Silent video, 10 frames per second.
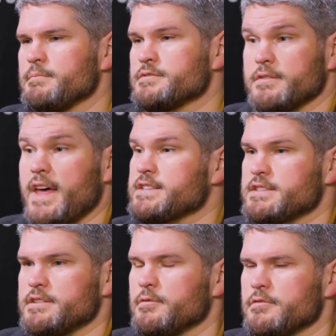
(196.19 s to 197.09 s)
So
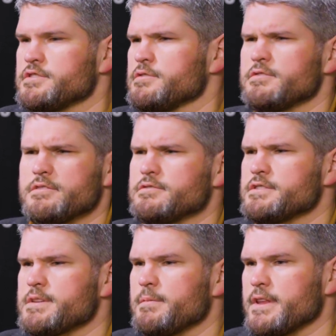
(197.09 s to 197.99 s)
that's,
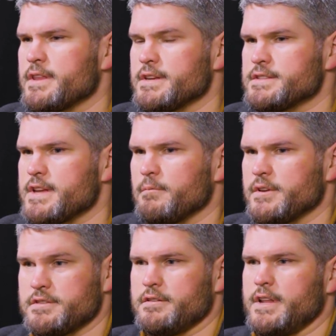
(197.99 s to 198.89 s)
those are some of the things that
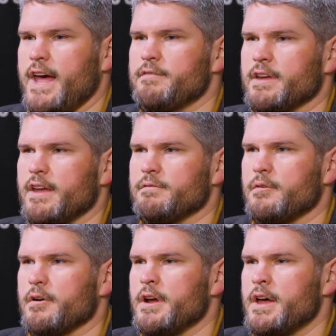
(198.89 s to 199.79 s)
we certainly advocate
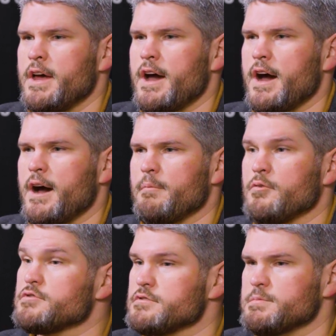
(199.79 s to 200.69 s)
for.
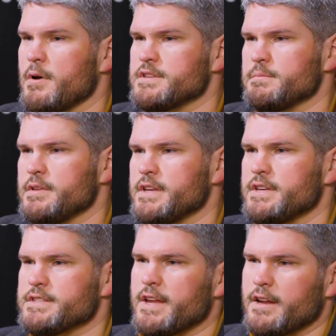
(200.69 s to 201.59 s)
Whose
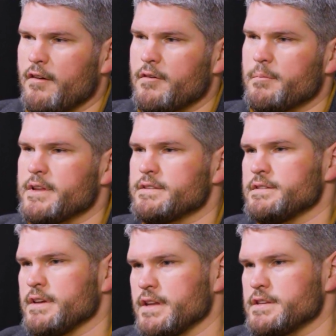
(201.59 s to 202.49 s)
responsibility is that?
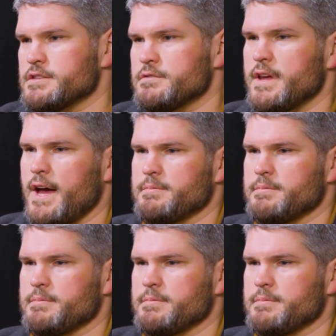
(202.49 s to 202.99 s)
Government, industry?